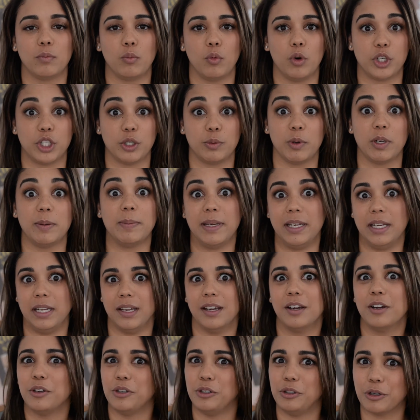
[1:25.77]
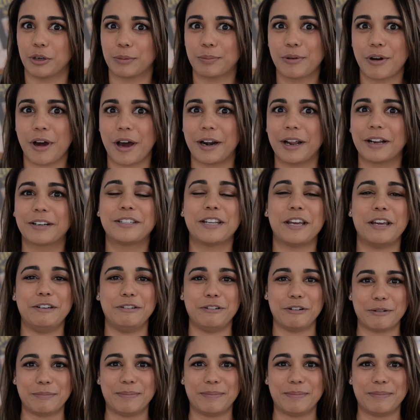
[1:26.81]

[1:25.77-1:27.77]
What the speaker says: which would be your product and your